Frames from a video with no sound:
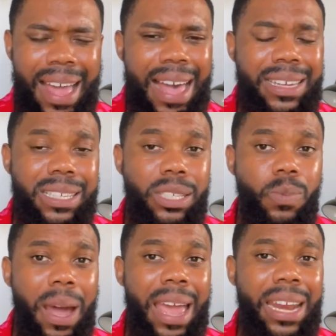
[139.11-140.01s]
And this is
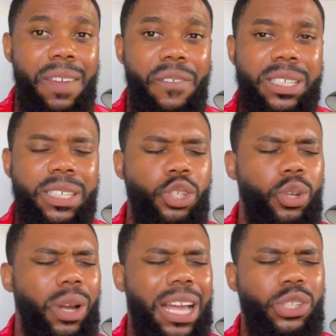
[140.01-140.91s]
why an
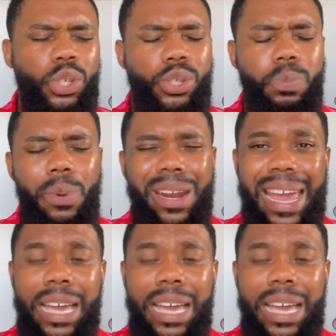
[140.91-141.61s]
infestation can just spread